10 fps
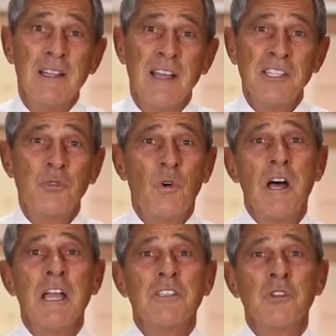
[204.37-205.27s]
That's
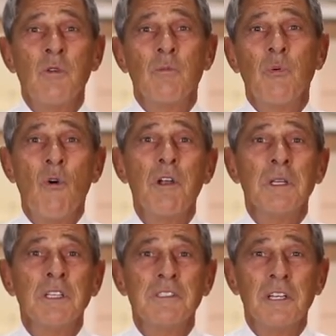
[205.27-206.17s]
why it's so
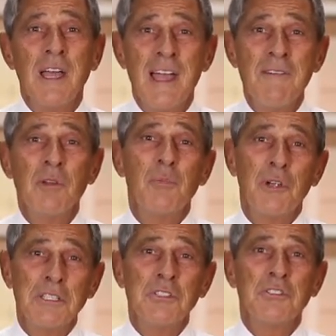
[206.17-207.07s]
important to have the
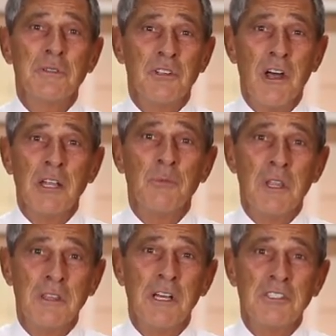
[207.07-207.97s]
presence of God
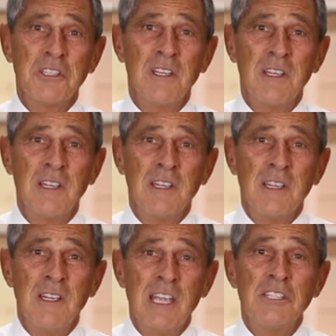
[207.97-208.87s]
with us.
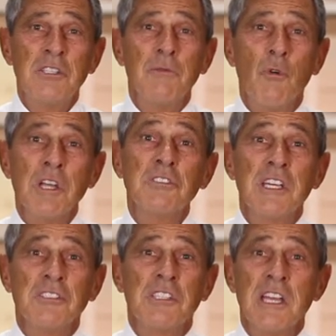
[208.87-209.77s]
He's the voice
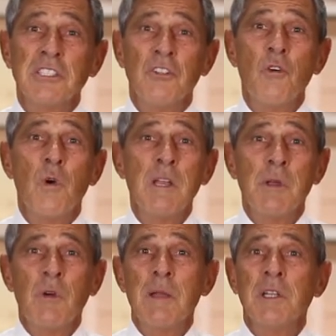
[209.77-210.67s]
that says, no, wait a
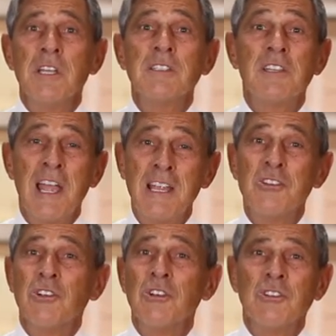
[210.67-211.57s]
minute, it's
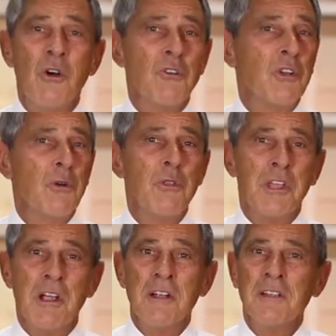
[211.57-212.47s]
danger, don't go
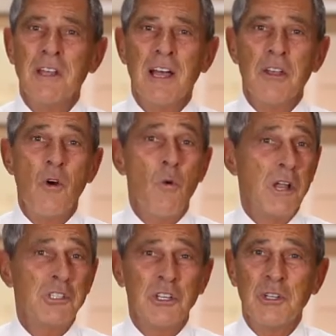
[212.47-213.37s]
there. I don't
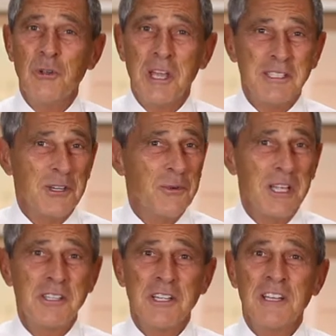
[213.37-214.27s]
want you to go that
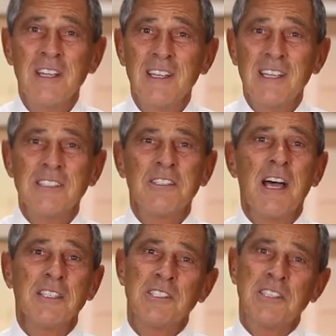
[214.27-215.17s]
direction. It's
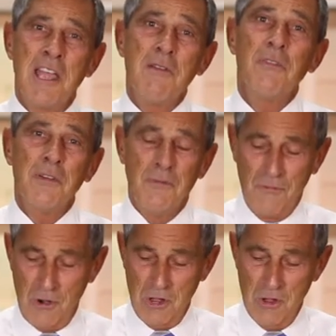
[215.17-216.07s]
not safe
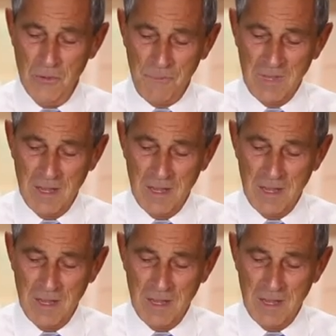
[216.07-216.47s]
for you.